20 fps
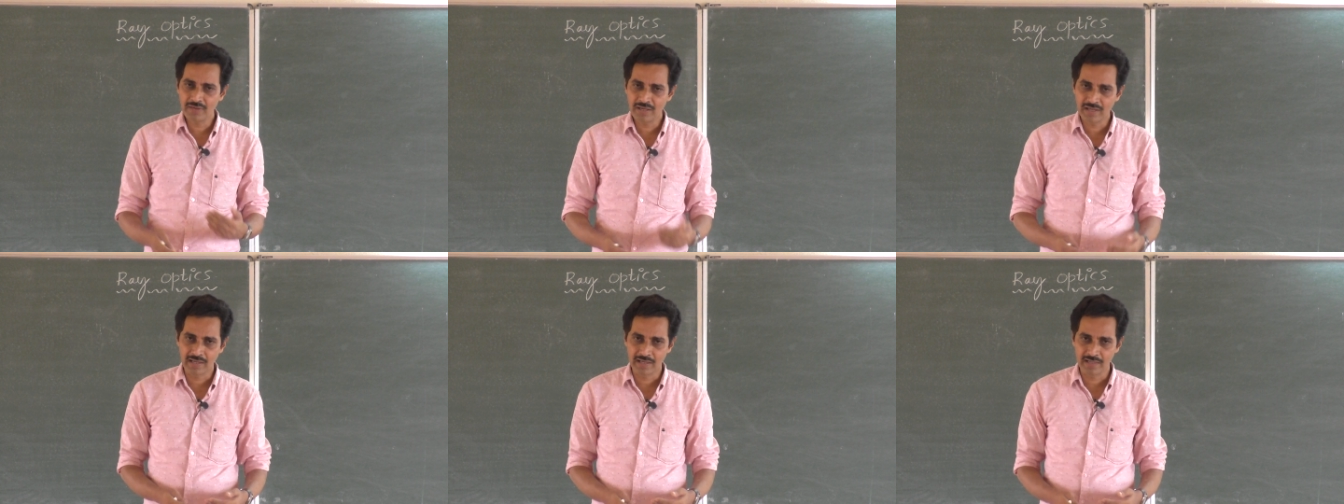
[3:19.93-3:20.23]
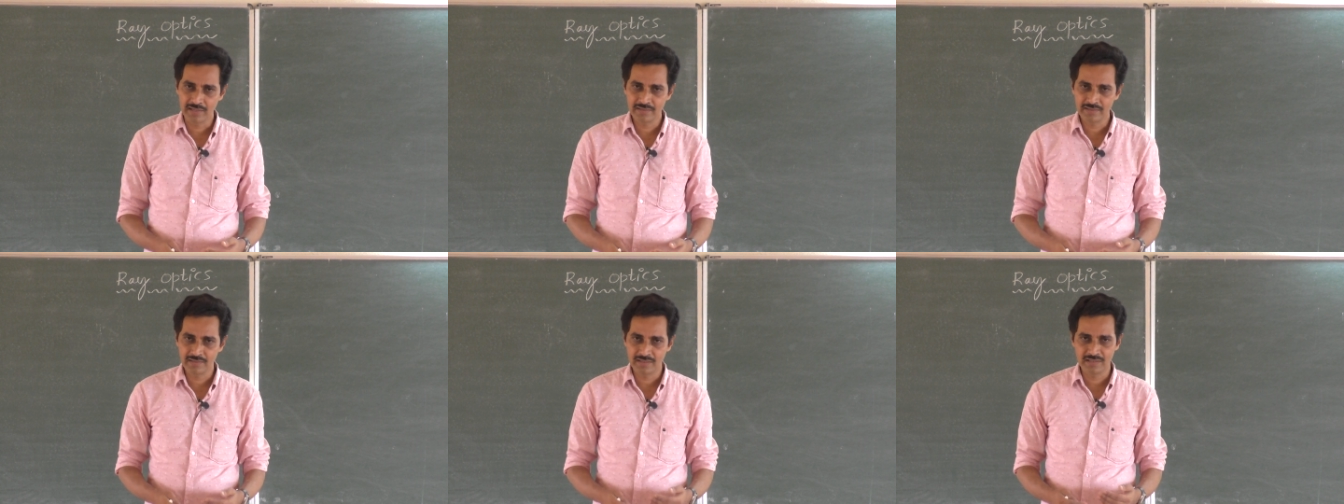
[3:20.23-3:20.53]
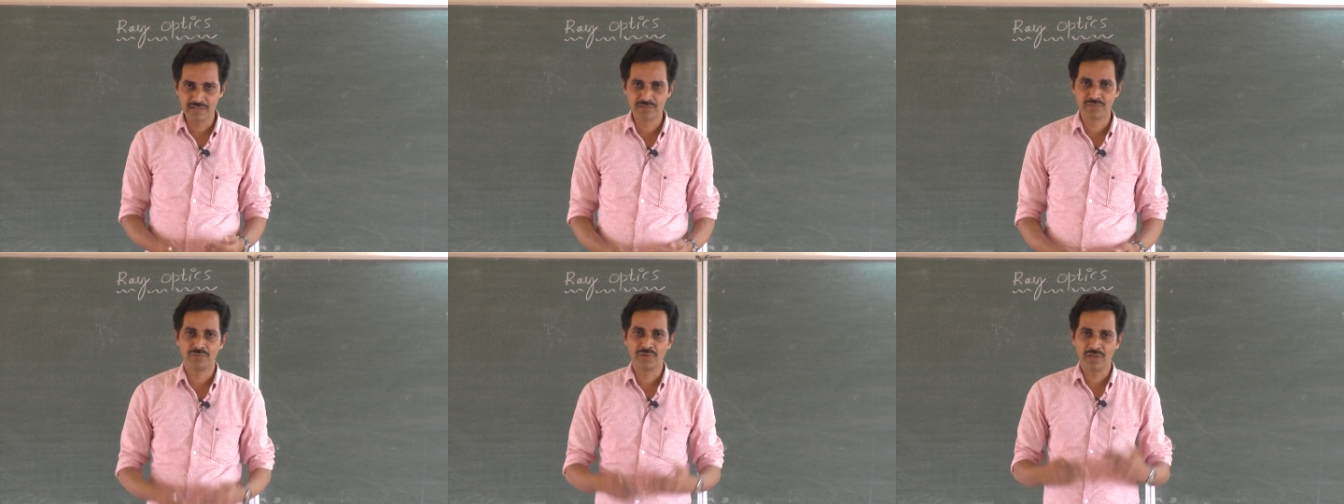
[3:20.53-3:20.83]
light
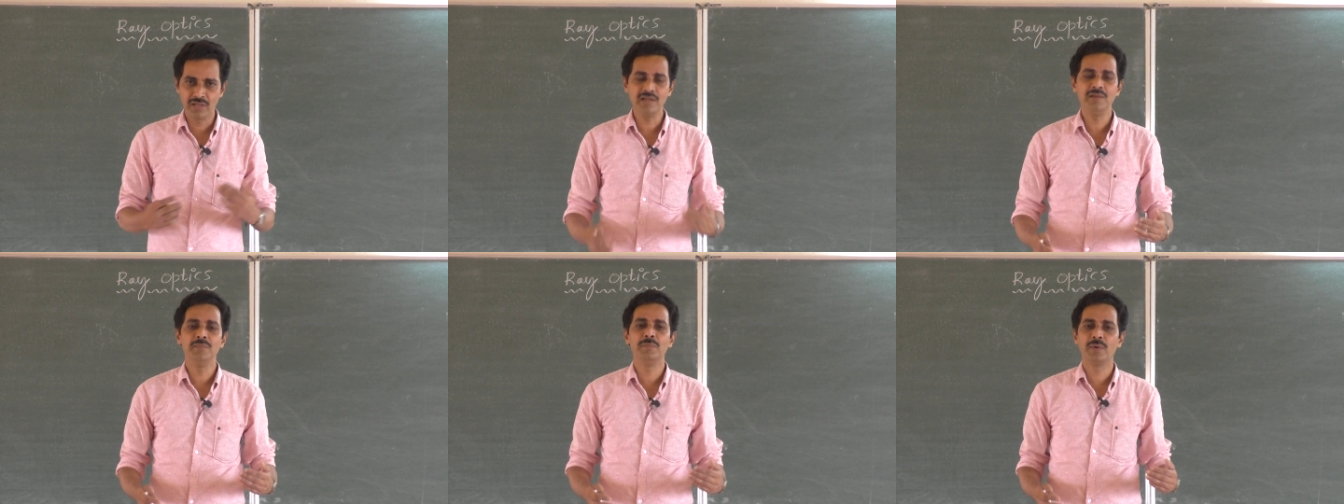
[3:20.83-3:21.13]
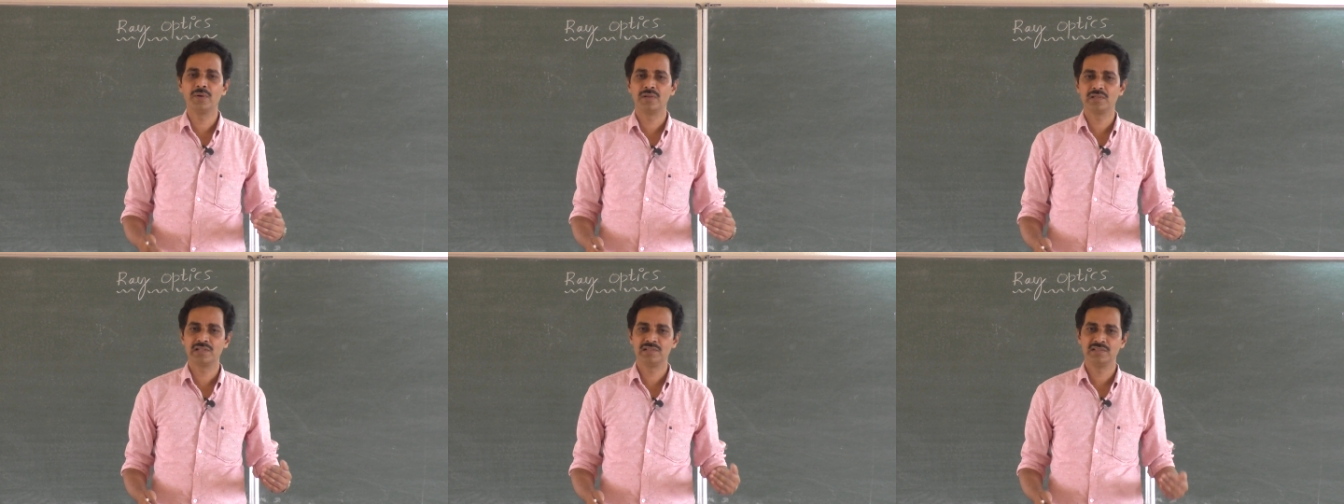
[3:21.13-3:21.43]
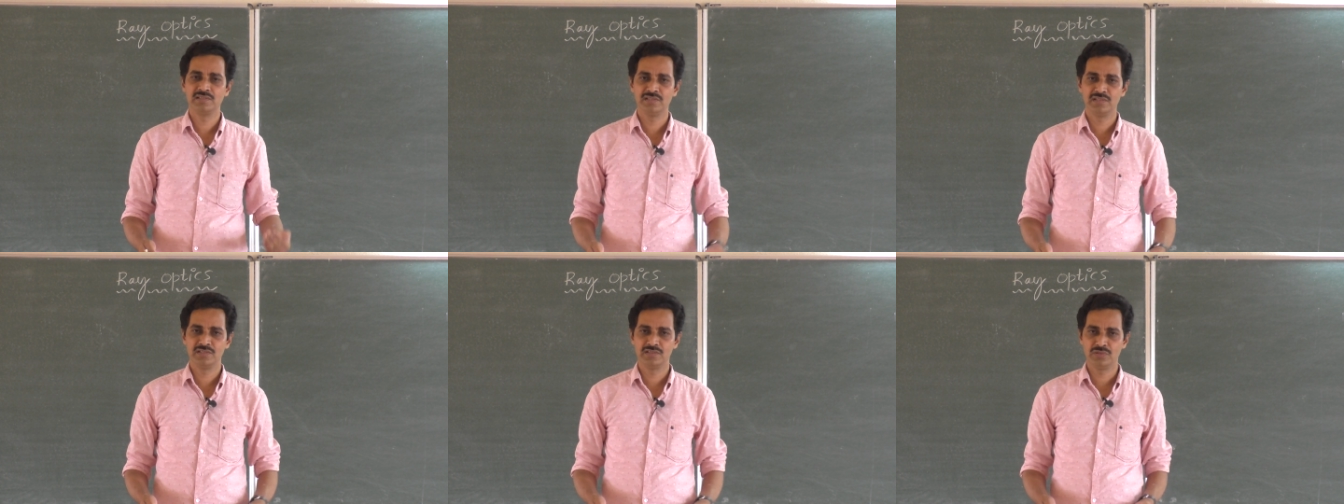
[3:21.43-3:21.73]
is very important
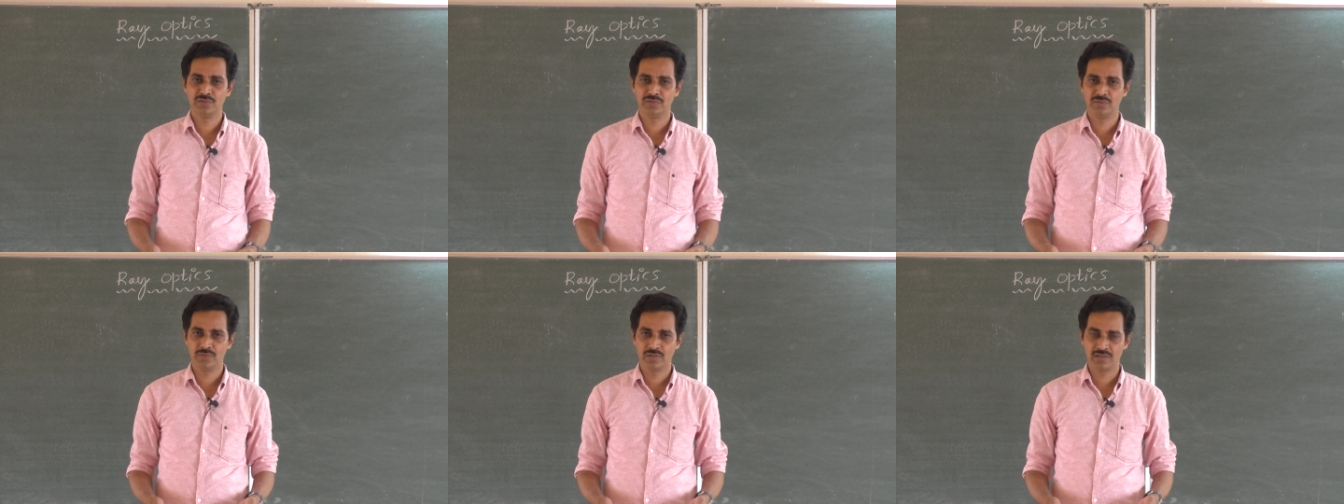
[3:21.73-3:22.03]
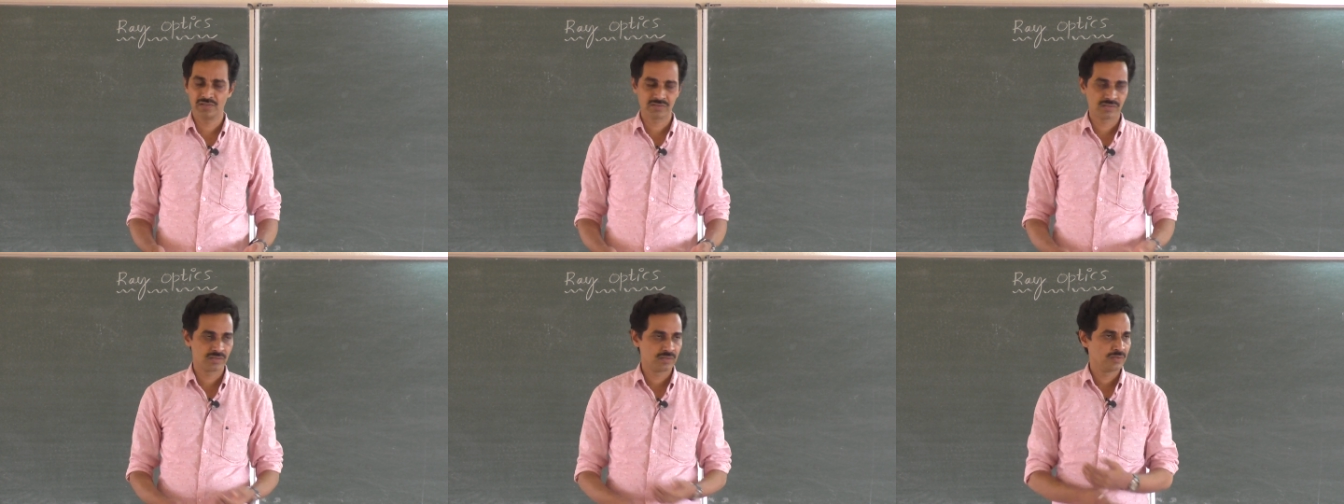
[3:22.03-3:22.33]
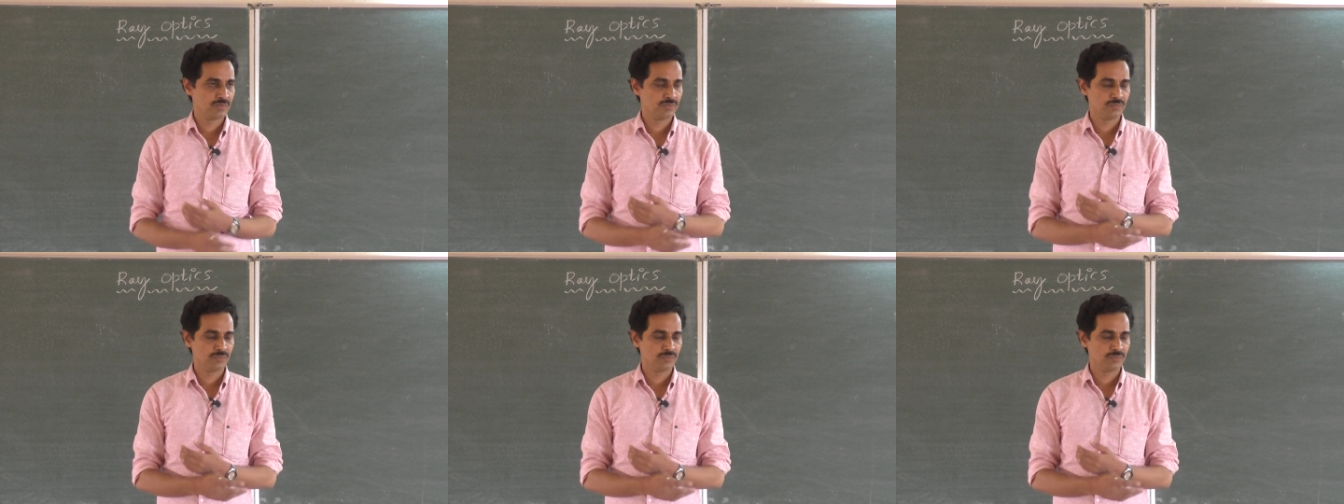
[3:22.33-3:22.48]
in this universe.